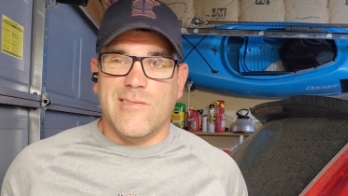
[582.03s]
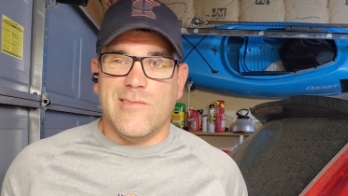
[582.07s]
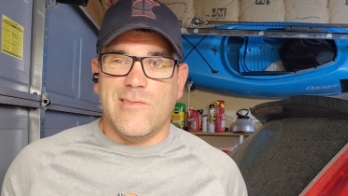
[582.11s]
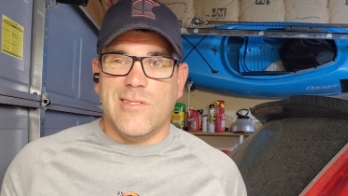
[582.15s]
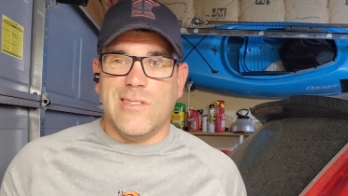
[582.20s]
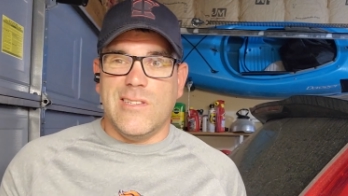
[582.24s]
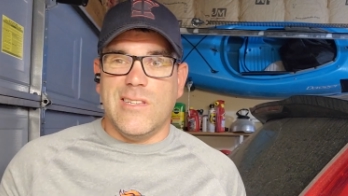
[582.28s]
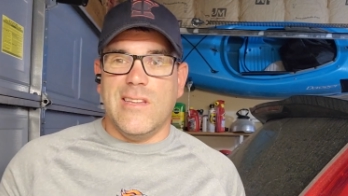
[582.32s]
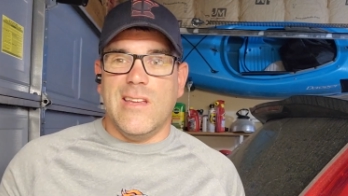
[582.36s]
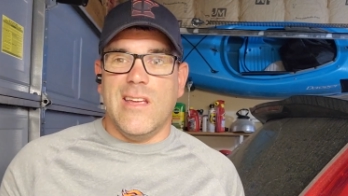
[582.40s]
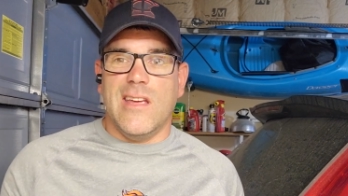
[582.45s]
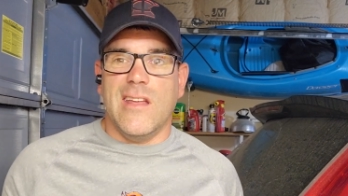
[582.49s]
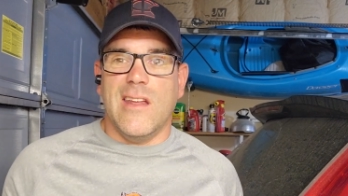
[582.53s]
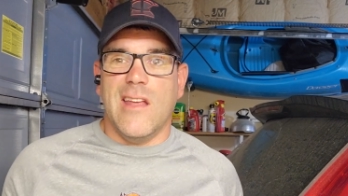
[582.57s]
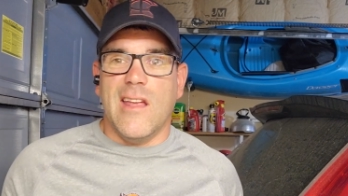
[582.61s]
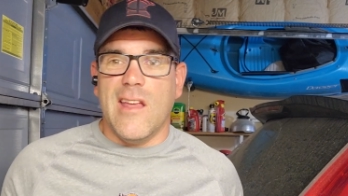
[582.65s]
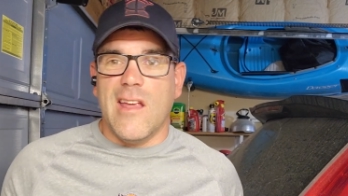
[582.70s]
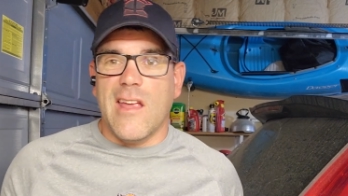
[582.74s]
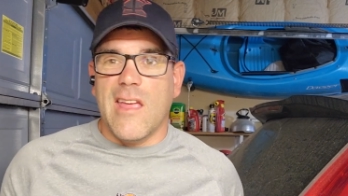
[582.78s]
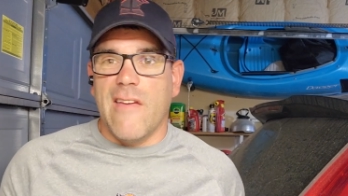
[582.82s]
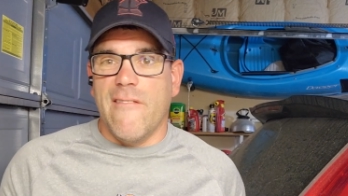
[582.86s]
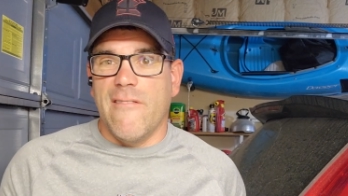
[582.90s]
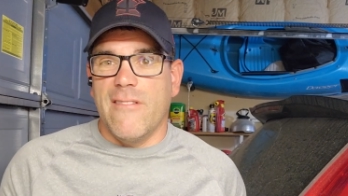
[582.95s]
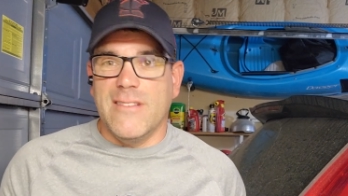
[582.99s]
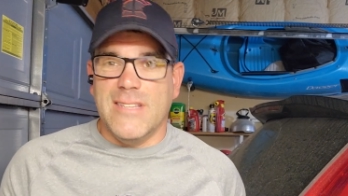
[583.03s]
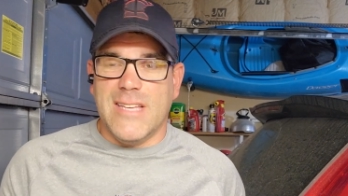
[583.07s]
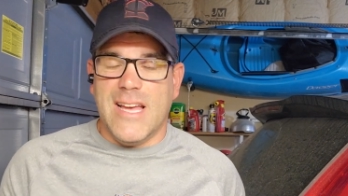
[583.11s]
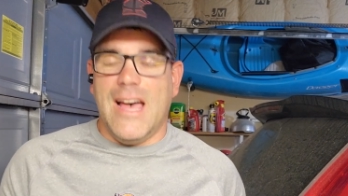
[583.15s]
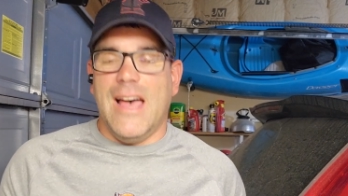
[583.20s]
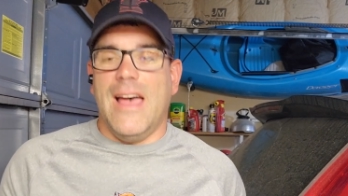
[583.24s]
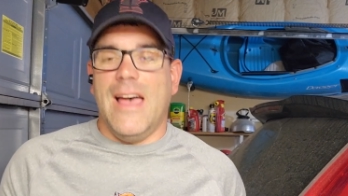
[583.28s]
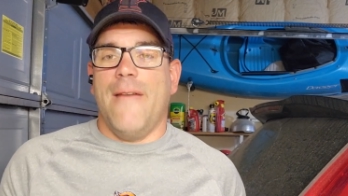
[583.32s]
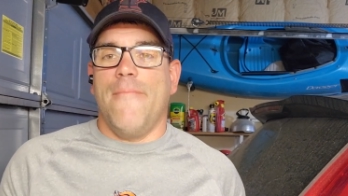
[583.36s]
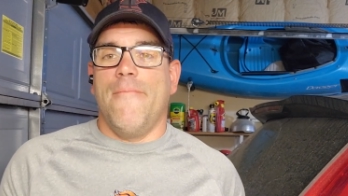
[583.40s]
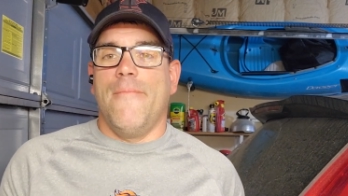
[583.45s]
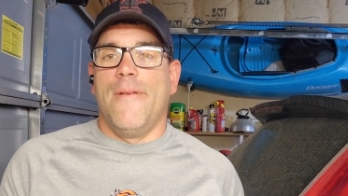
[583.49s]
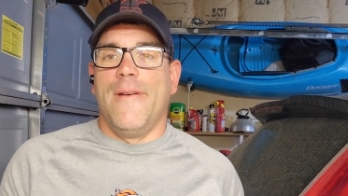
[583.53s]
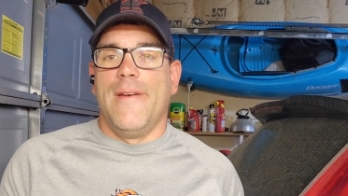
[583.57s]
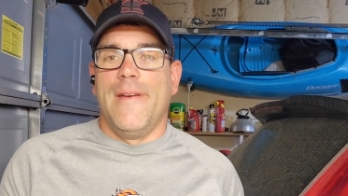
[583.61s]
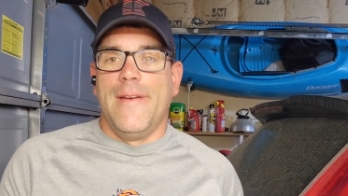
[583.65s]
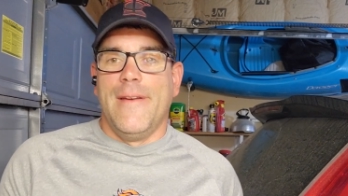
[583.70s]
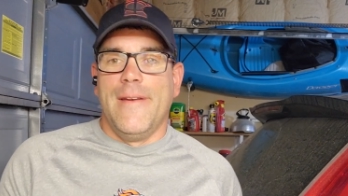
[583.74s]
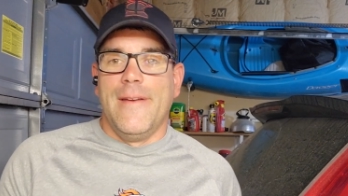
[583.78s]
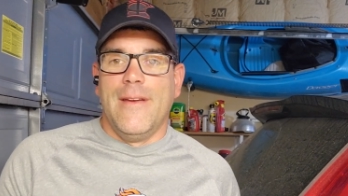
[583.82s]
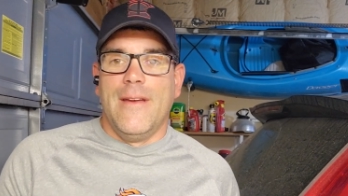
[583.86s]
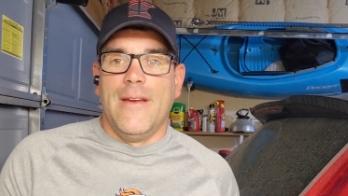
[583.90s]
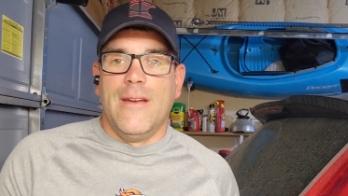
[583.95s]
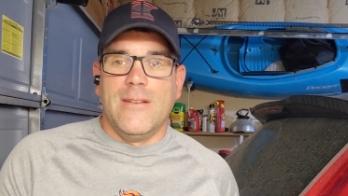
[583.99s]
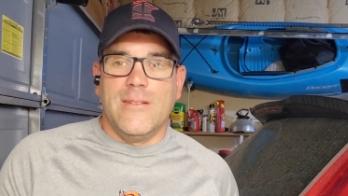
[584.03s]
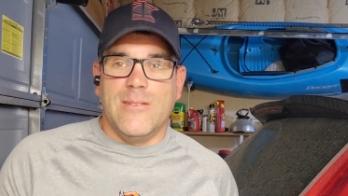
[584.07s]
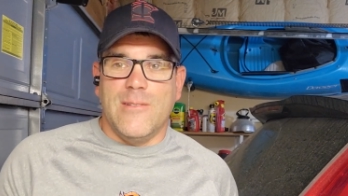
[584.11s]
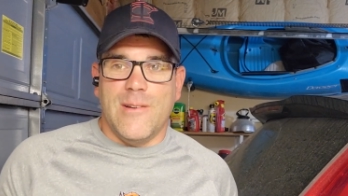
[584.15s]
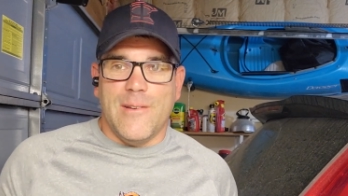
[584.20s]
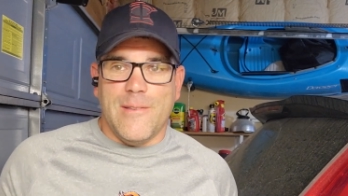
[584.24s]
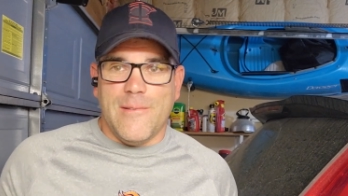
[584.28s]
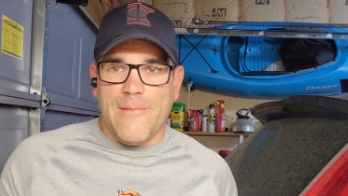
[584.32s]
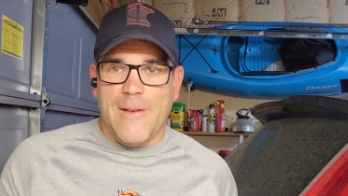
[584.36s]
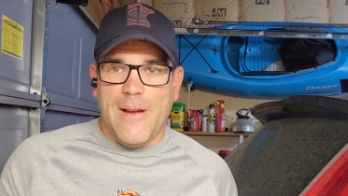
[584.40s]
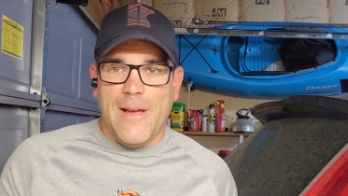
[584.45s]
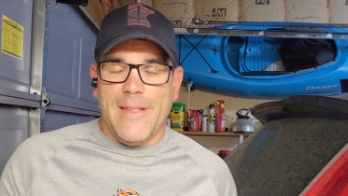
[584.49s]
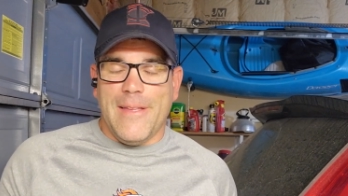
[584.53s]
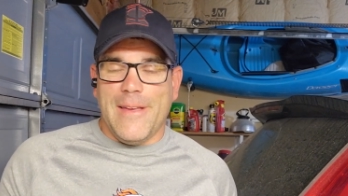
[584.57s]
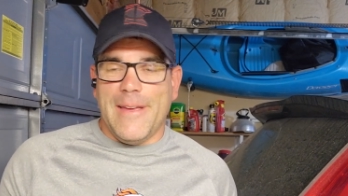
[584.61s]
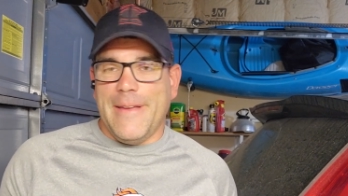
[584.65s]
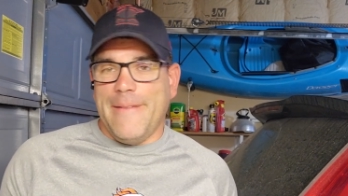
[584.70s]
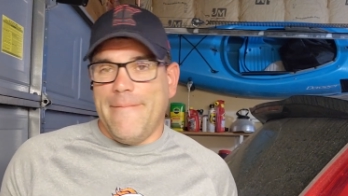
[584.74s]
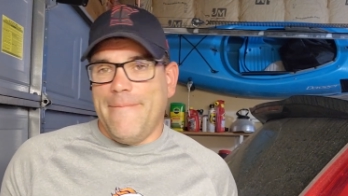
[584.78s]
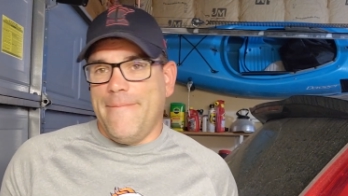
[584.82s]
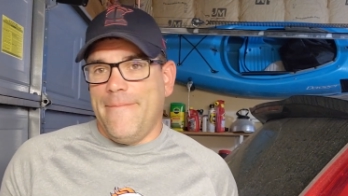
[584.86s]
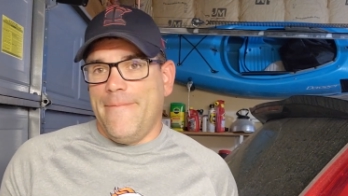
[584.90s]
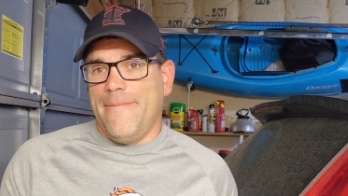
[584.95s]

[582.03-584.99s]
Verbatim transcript: city at any given time during the rally